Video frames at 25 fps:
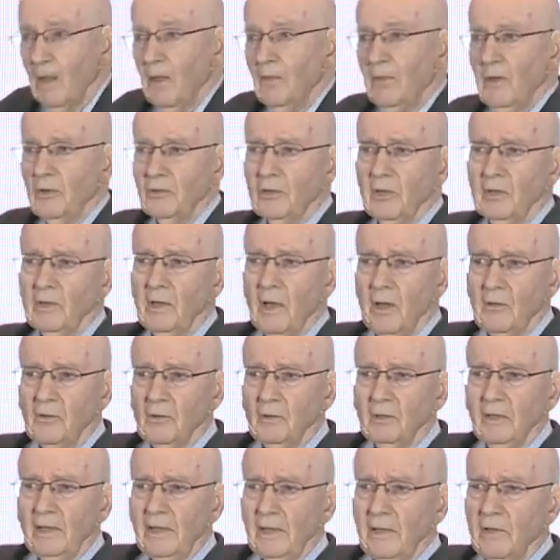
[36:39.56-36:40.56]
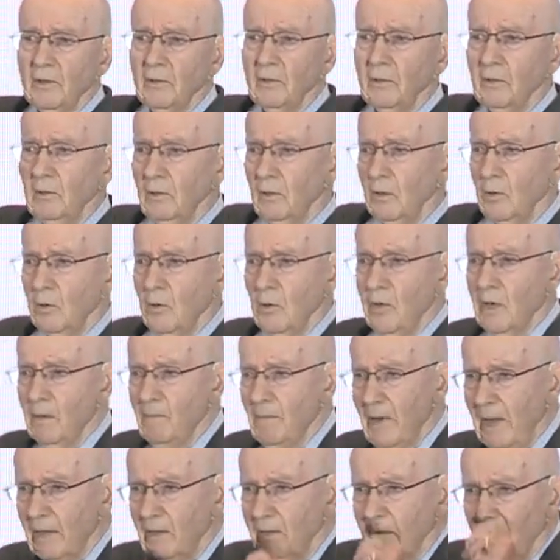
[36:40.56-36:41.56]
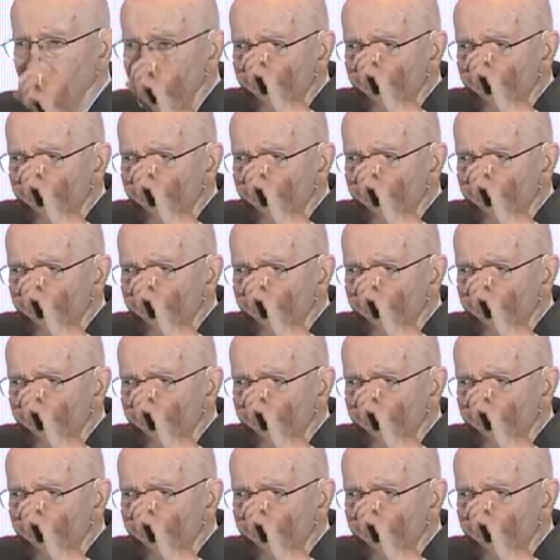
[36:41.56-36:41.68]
There's another leader who can make the